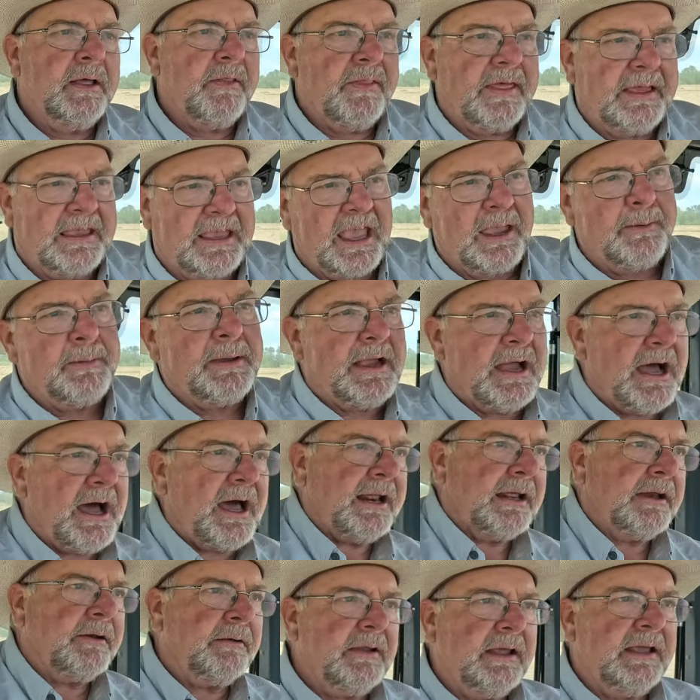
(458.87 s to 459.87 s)
They came and
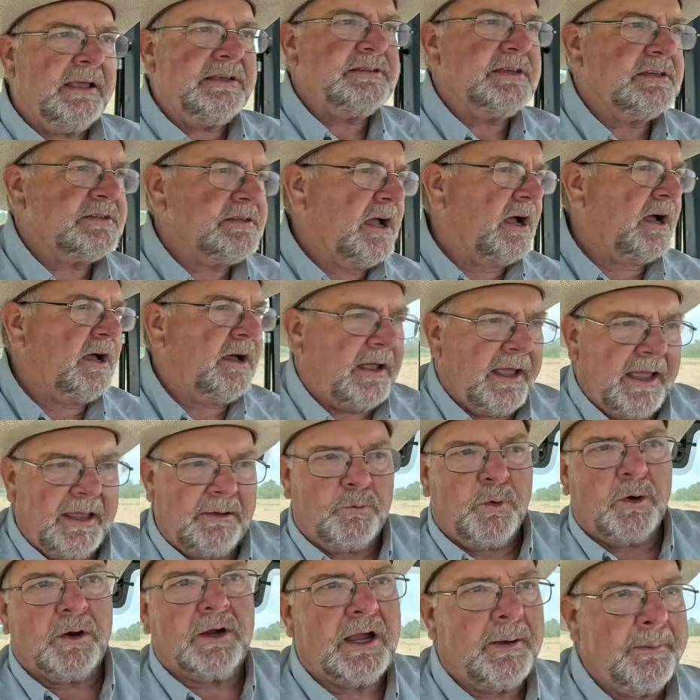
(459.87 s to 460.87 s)
got it. He says, "Oh, hey,
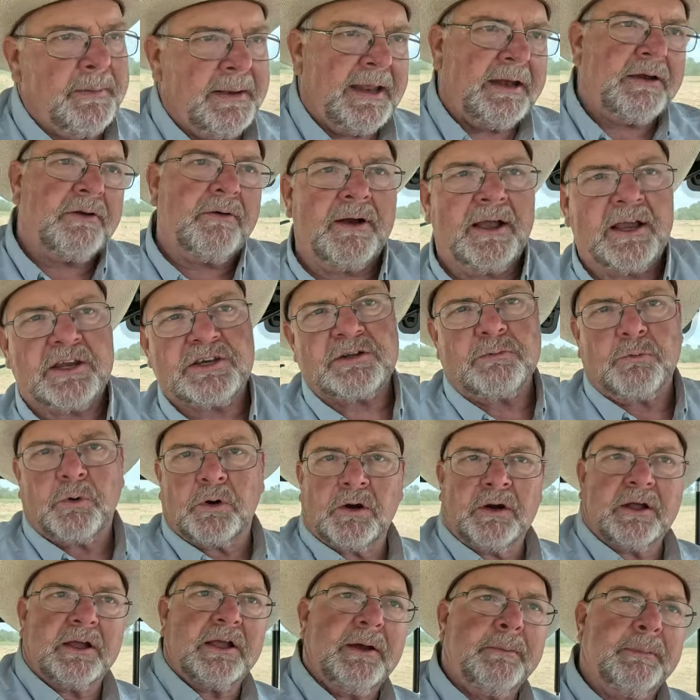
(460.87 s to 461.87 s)
we're coming that direction. We're
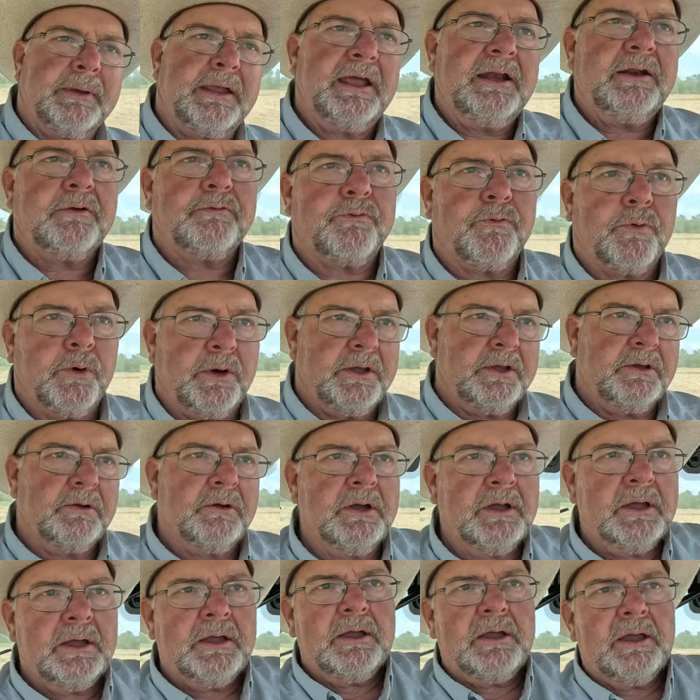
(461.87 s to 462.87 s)
going to come get it for you."
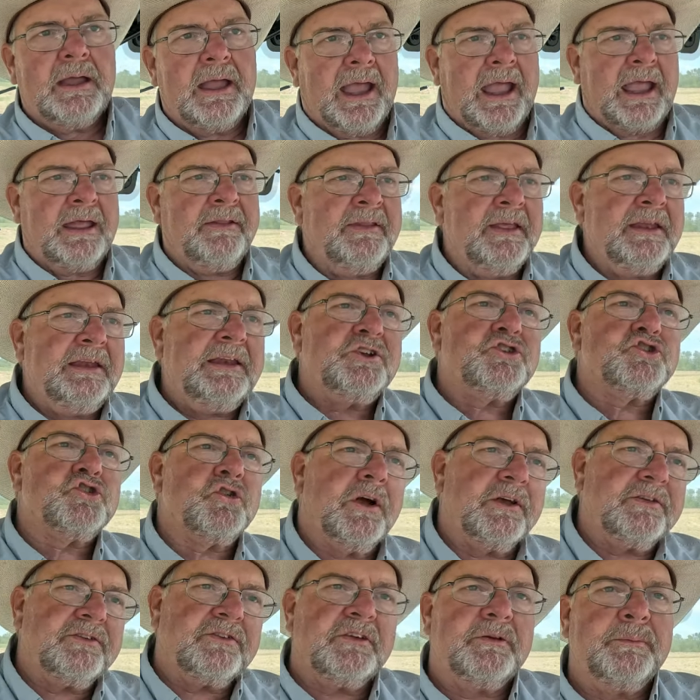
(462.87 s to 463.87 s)
And then he
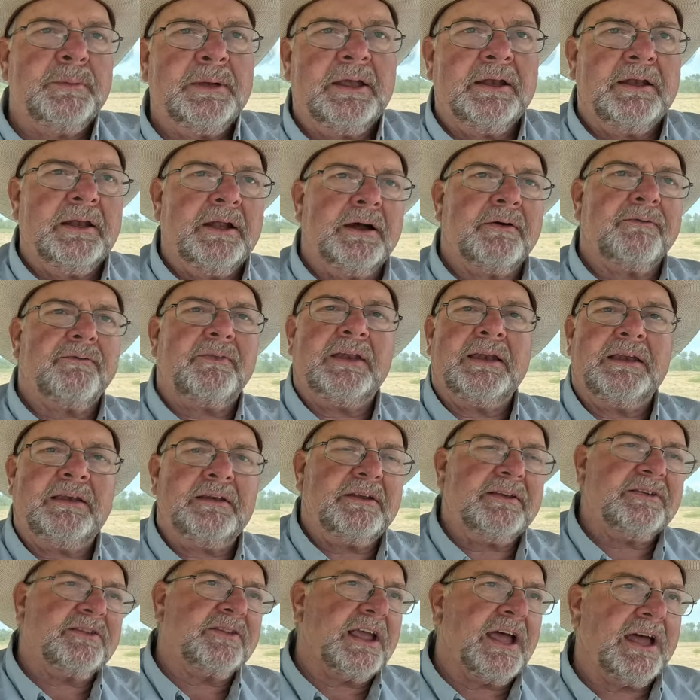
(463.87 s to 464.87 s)
trusted me enough that he
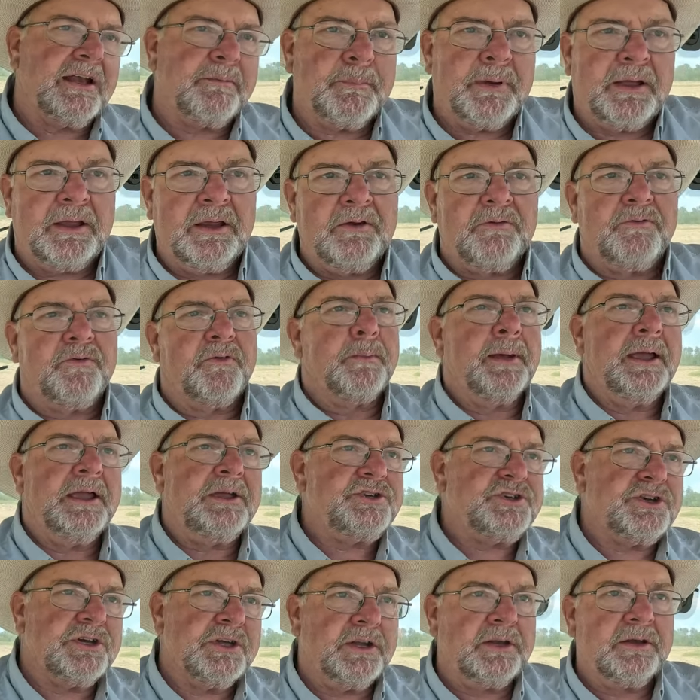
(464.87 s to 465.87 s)
just got my
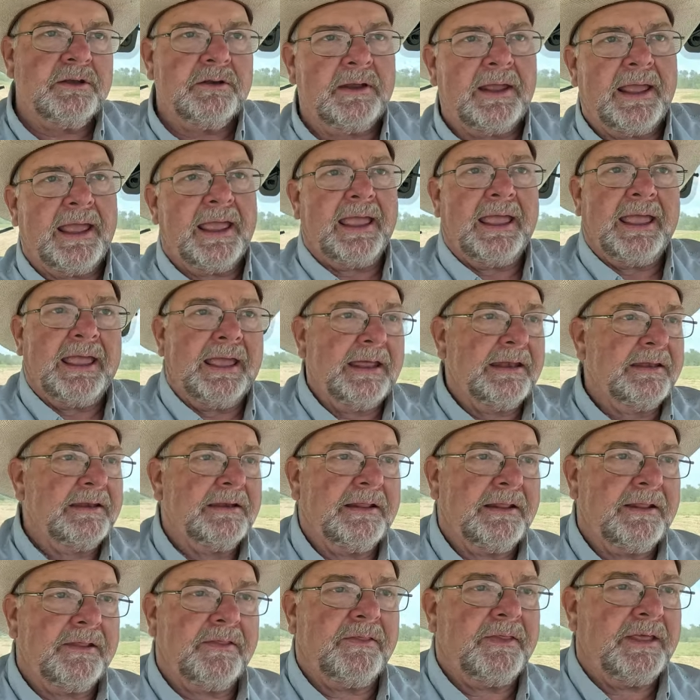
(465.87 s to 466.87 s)
information and
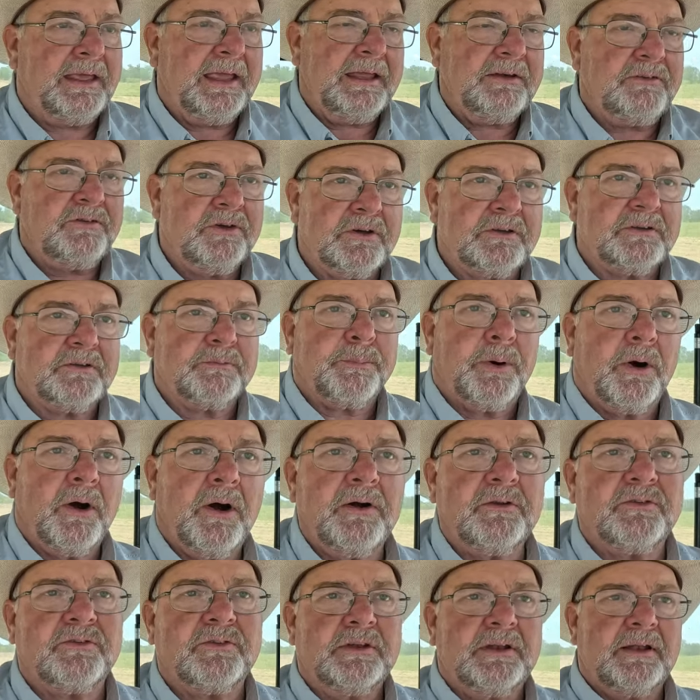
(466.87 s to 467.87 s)
he took the
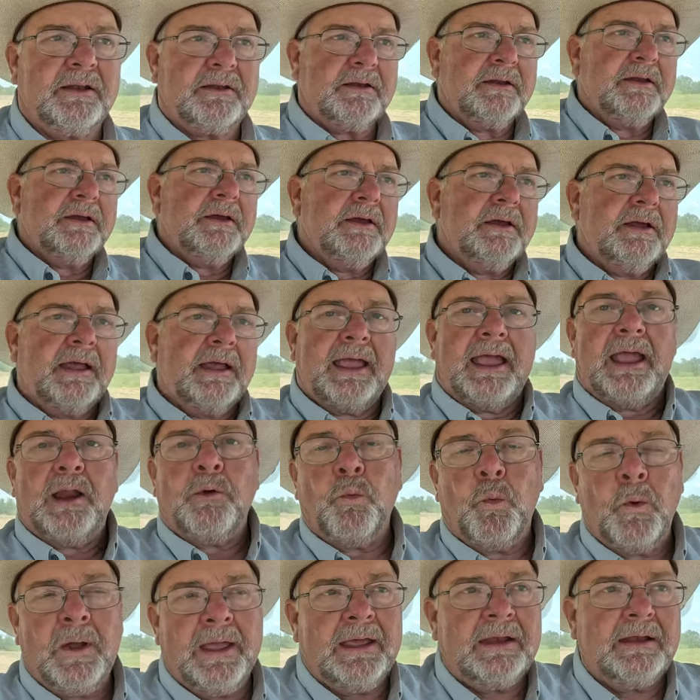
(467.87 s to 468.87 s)
parts and
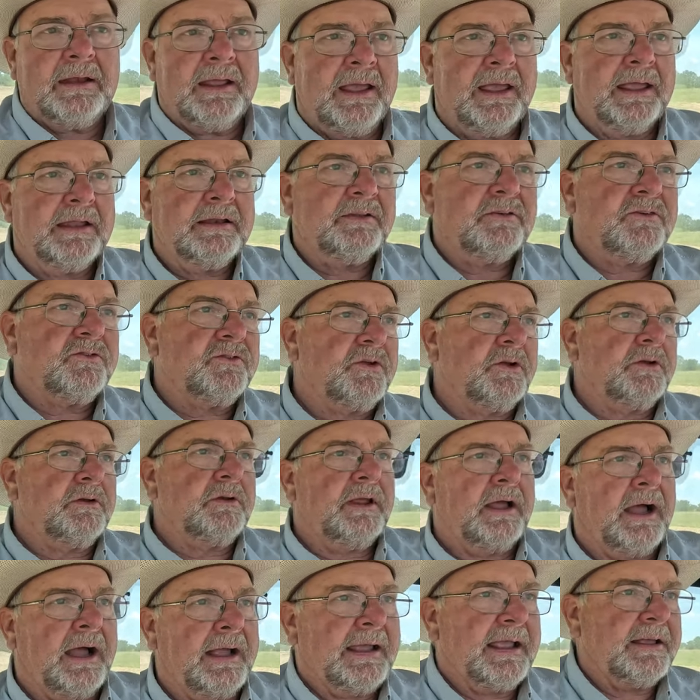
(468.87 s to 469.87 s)
and went and
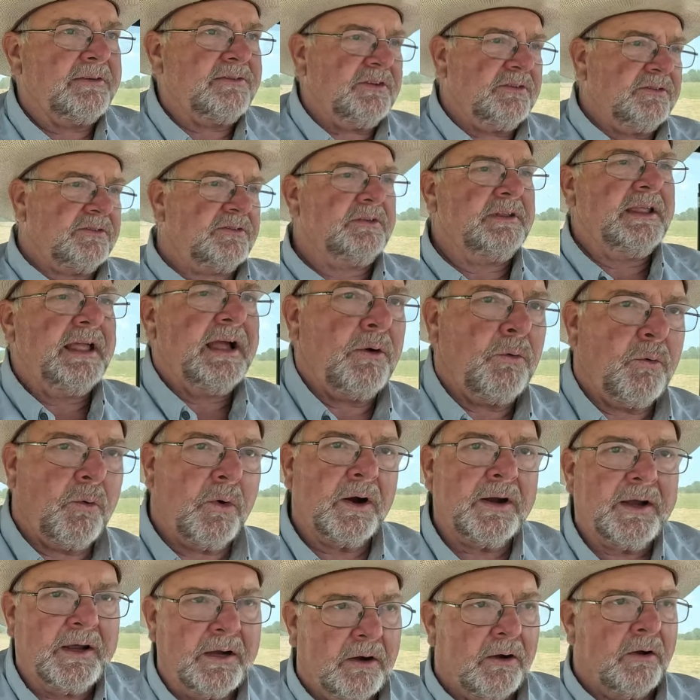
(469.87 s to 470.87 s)
st- I guess he's now
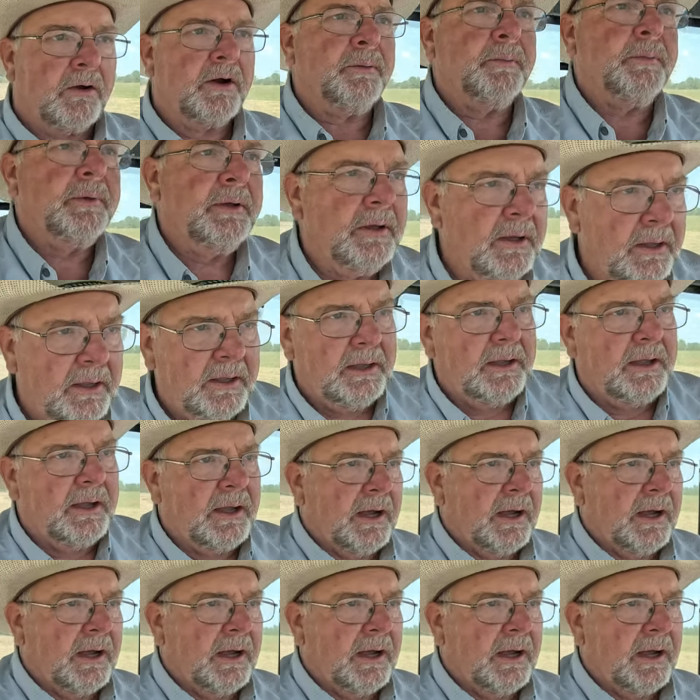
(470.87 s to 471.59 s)
working on them.